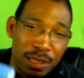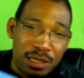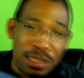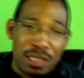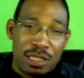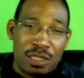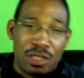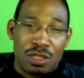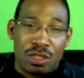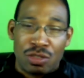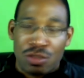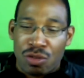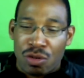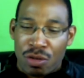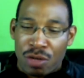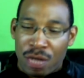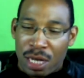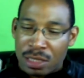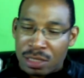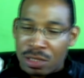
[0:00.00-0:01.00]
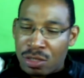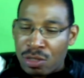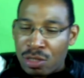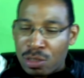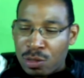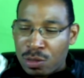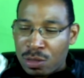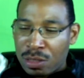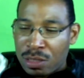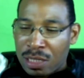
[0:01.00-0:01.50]
PlayStation control guys. So
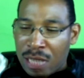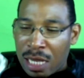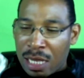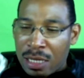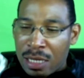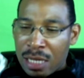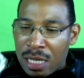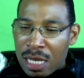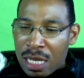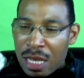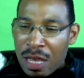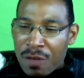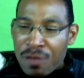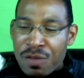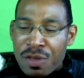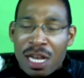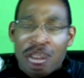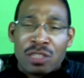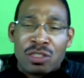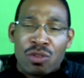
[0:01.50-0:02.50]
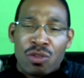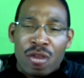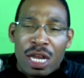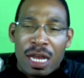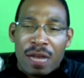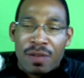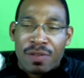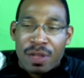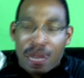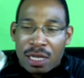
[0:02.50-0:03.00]
this is like, if you guys don't
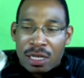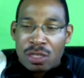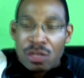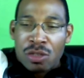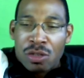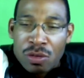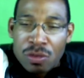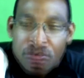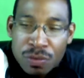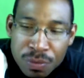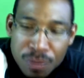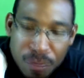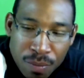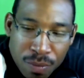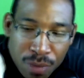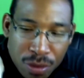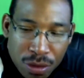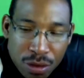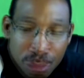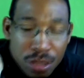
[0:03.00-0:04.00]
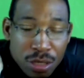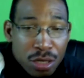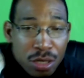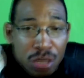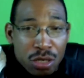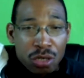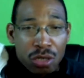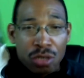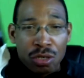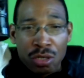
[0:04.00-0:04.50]
have like, you know,
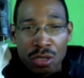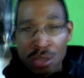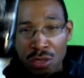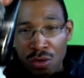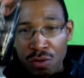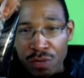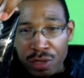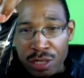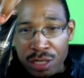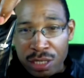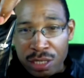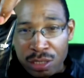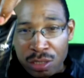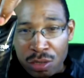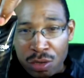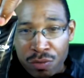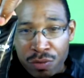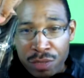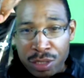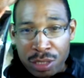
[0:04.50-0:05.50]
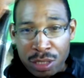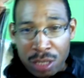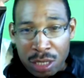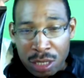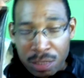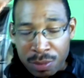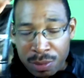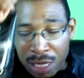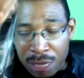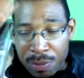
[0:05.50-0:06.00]
Gorilla, Gorilla,
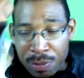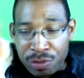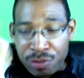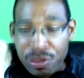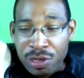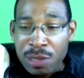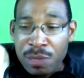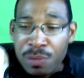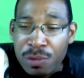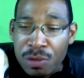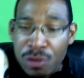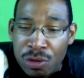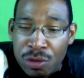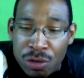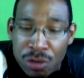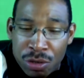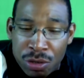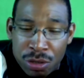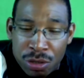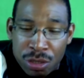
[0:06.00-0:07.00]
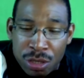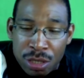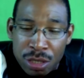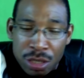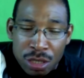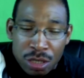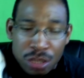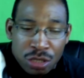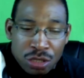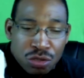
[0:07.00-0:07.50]
um, Gamer Grip or
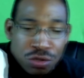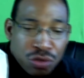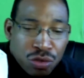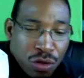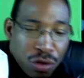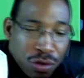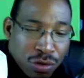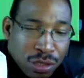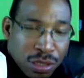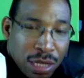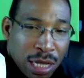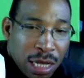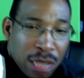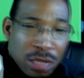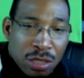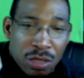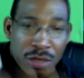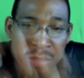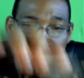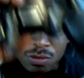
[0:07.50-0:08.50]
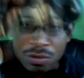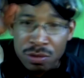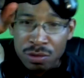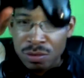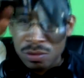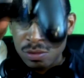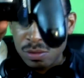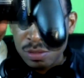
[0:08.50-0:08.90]
controls like, you know,